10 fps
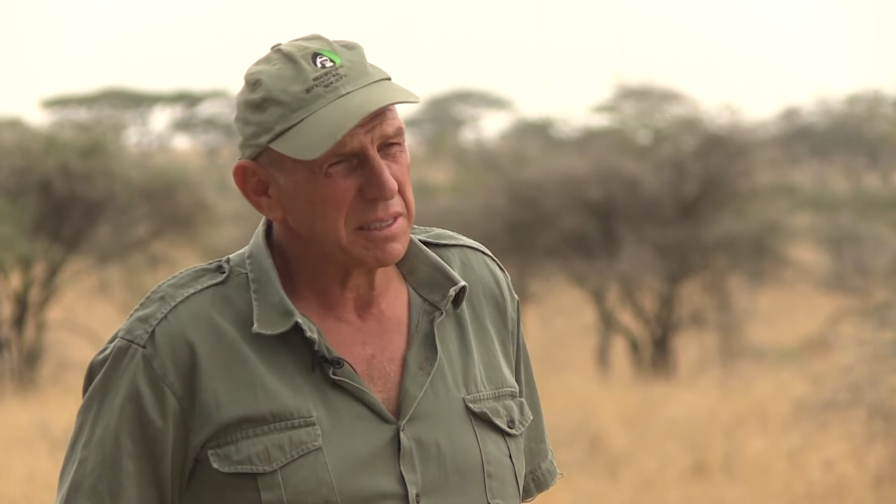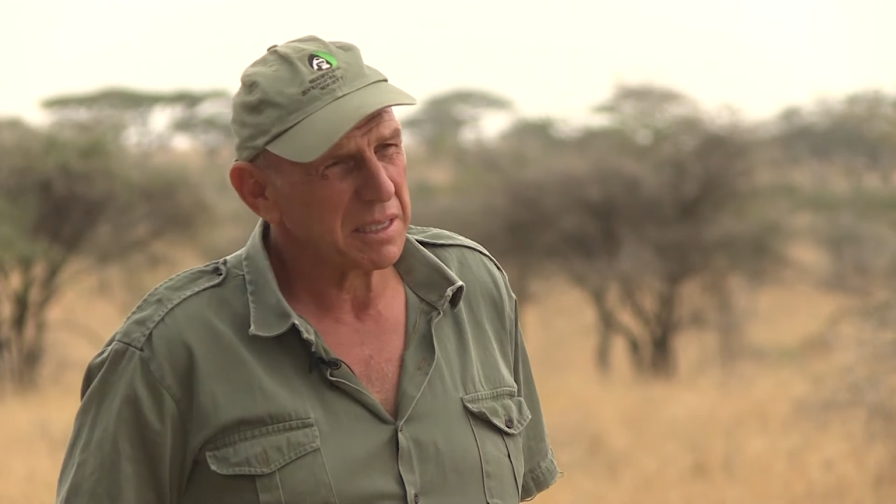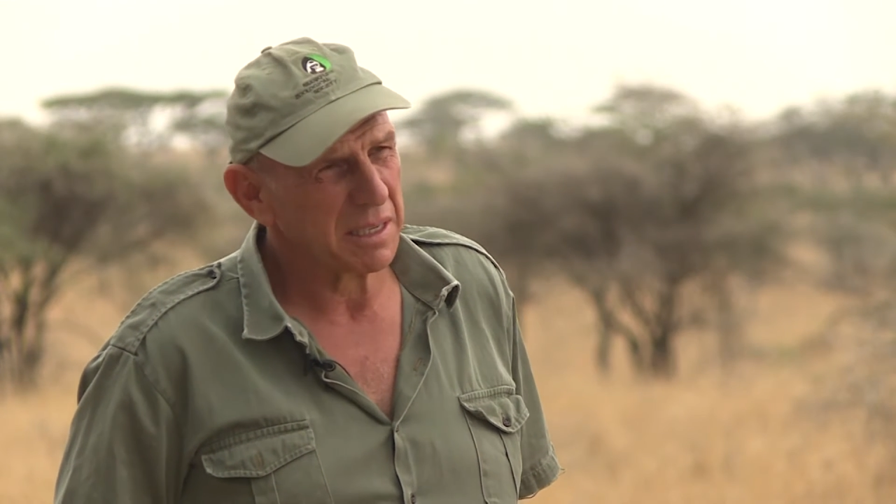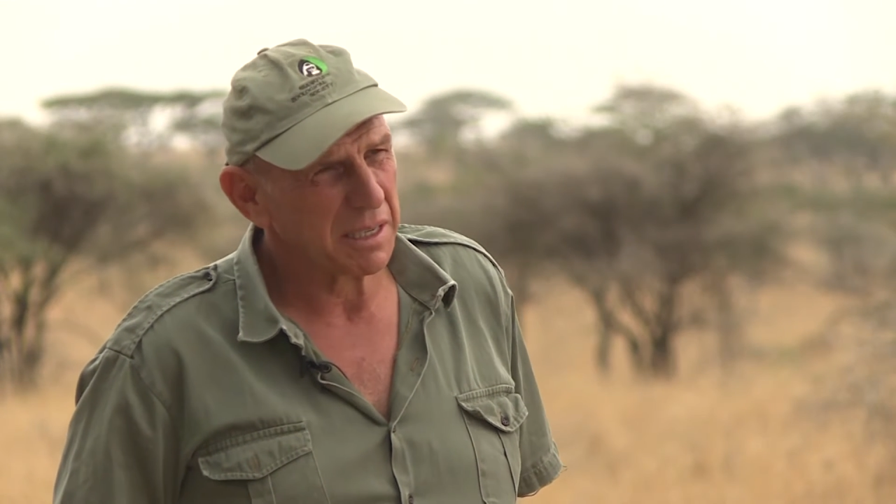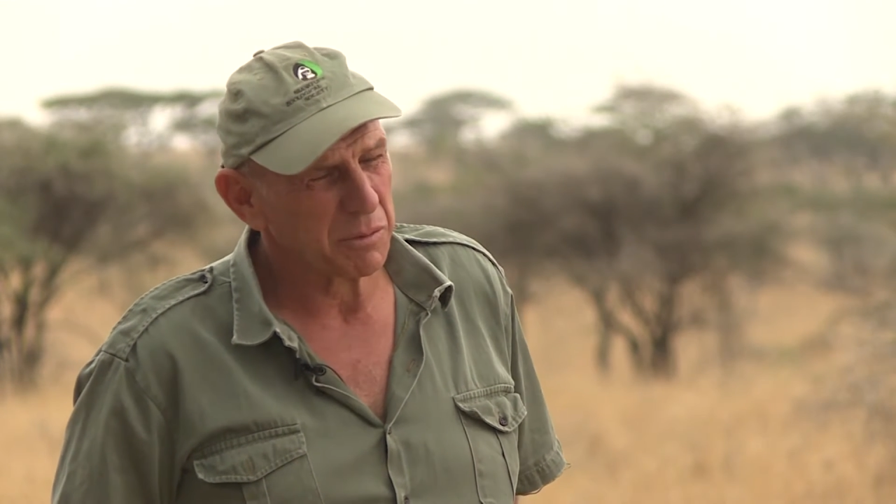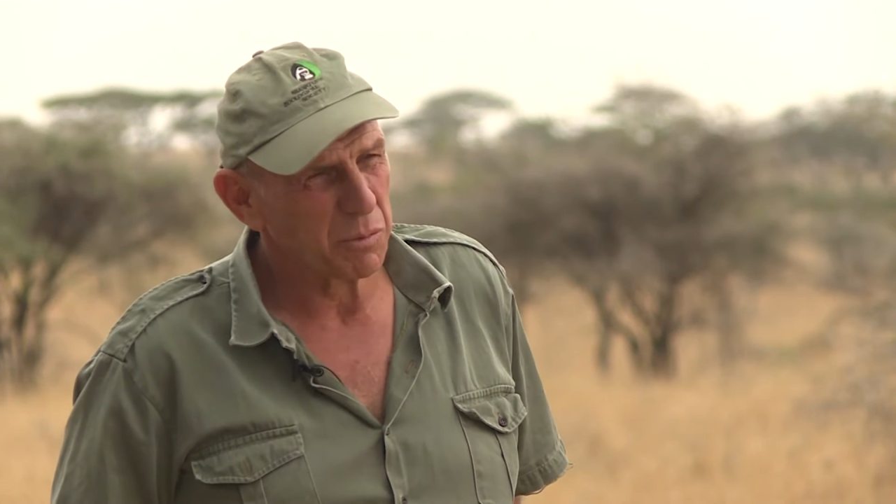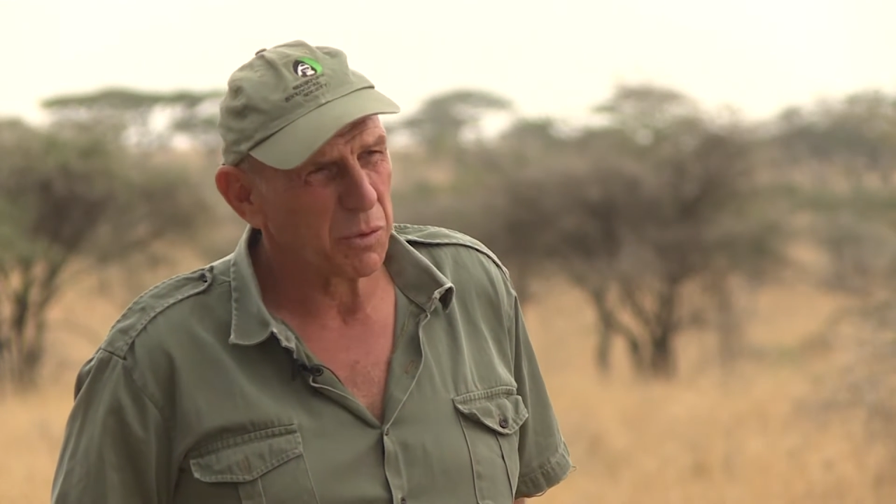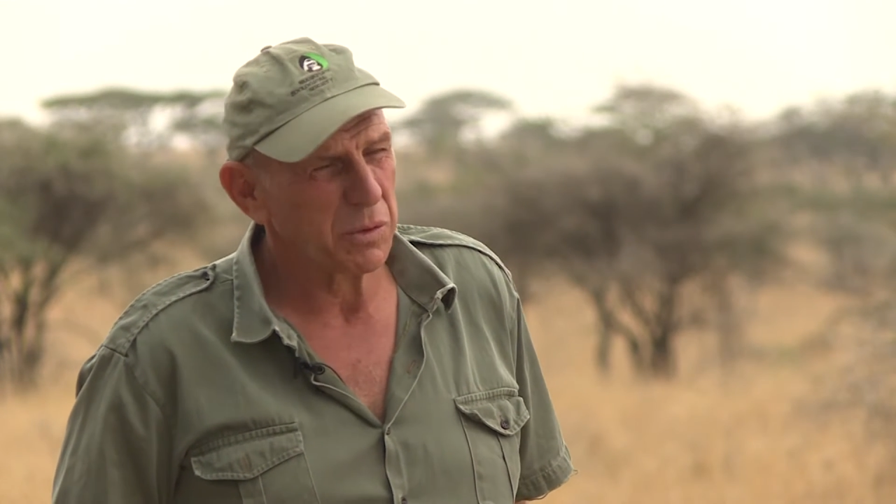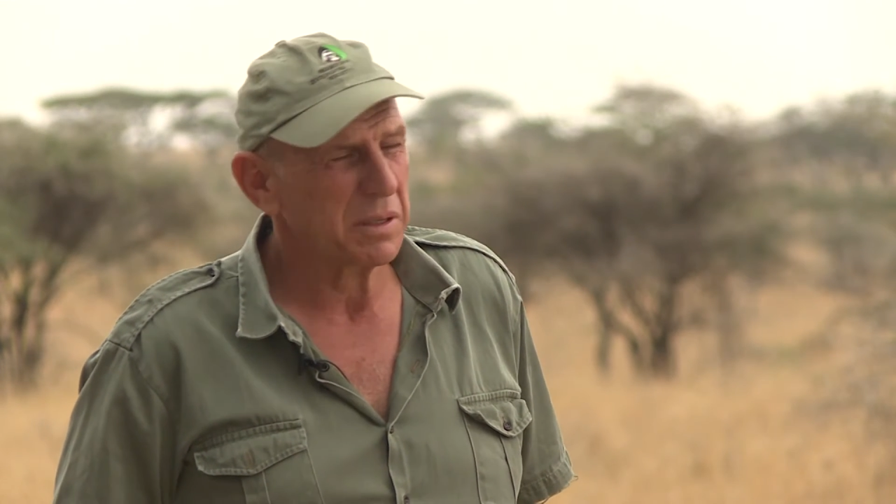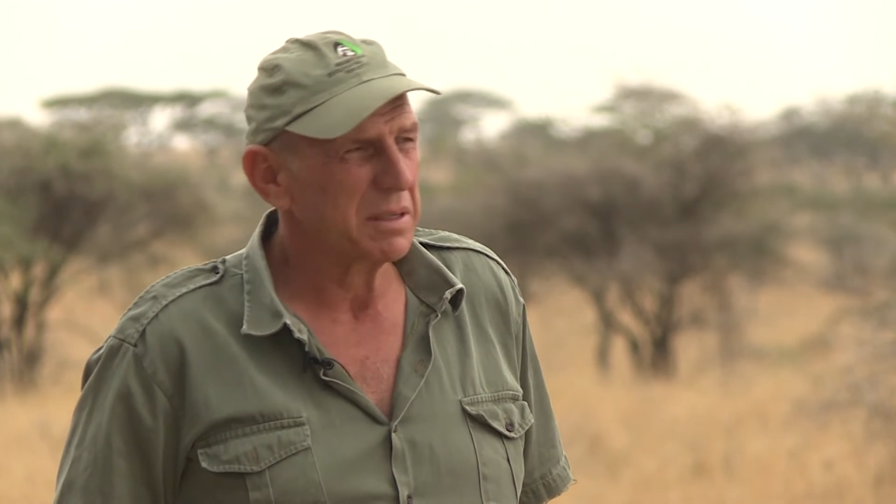so like
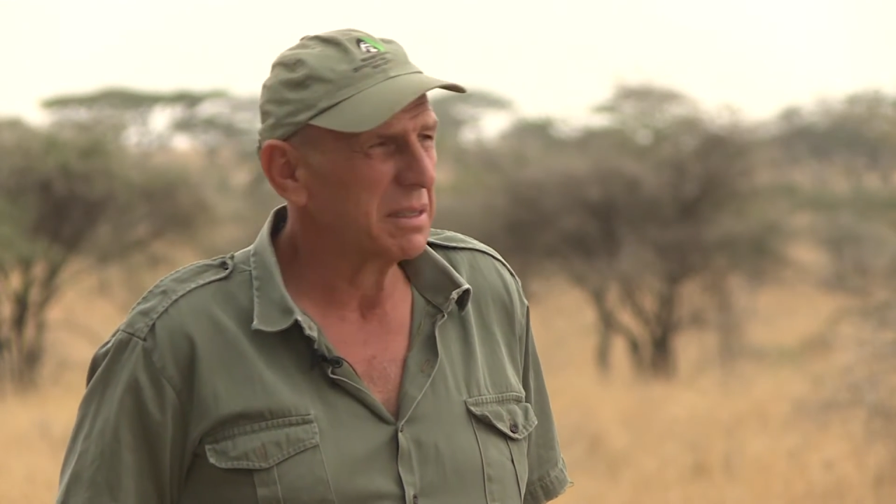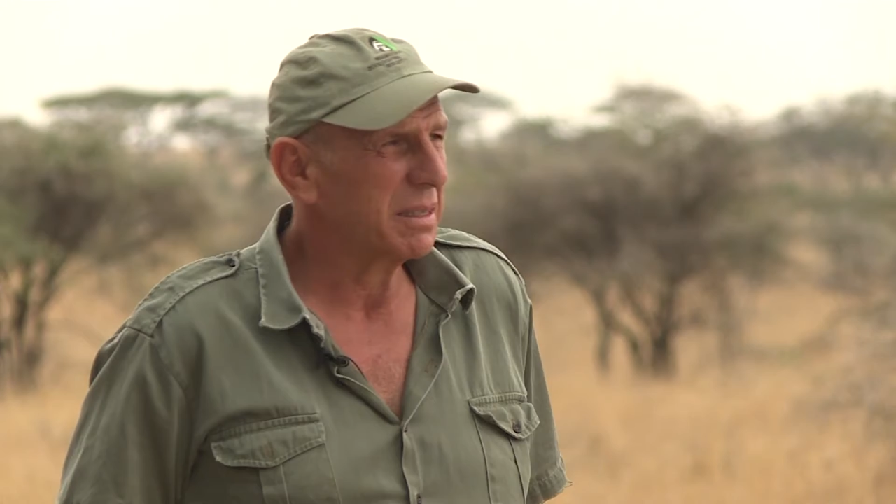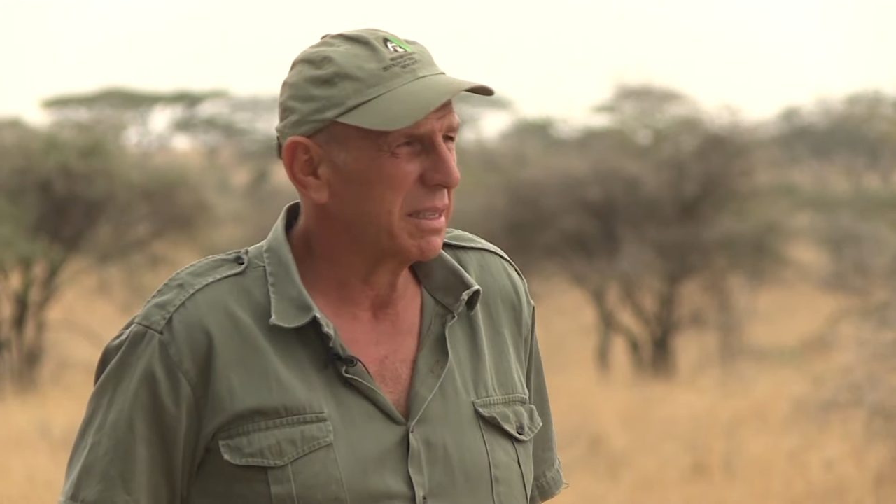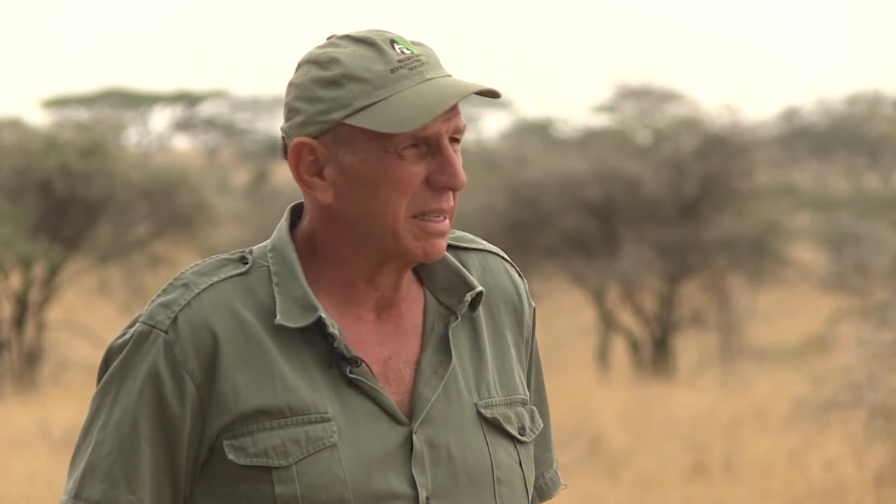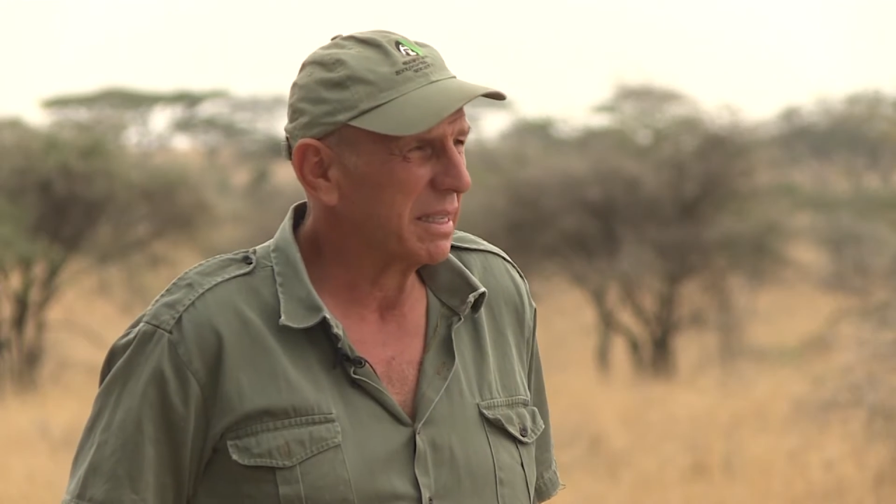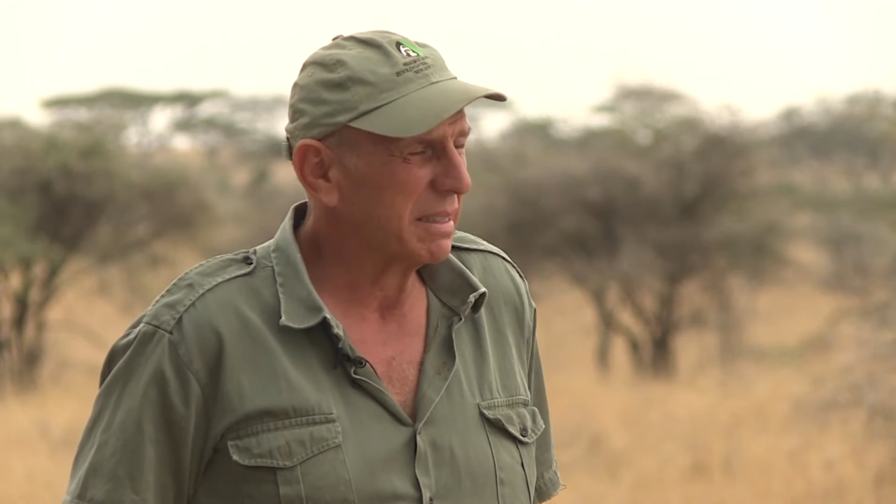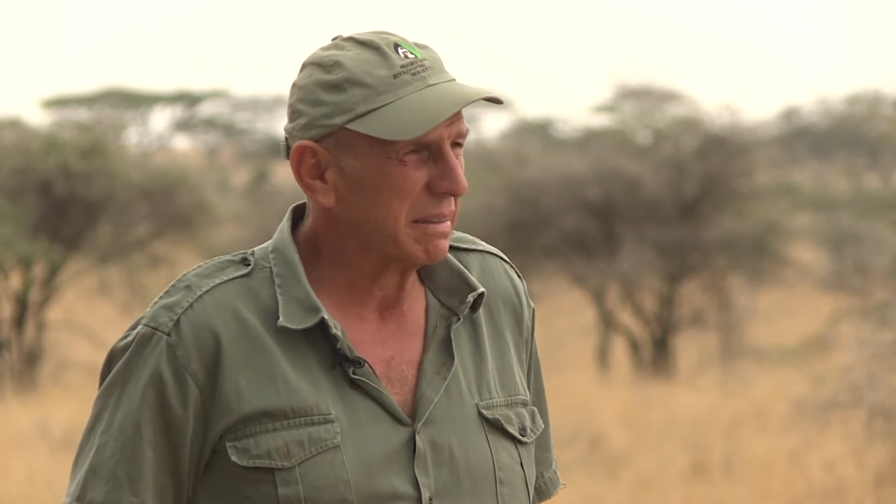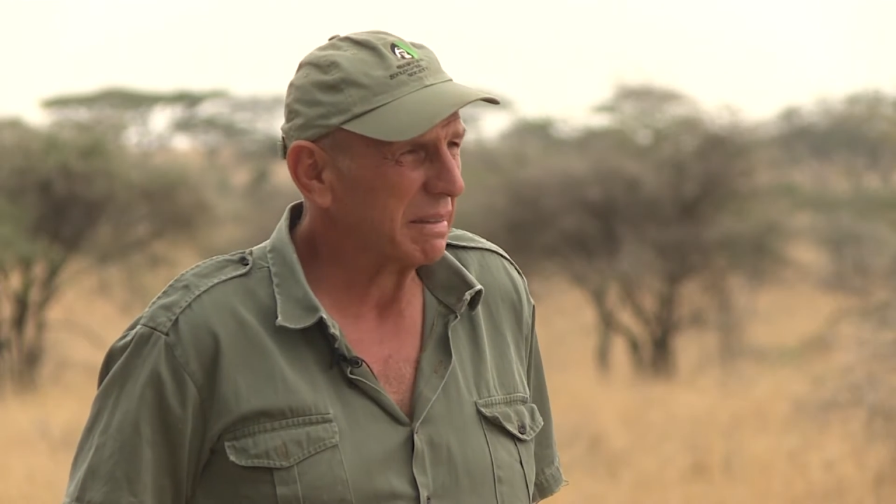water, like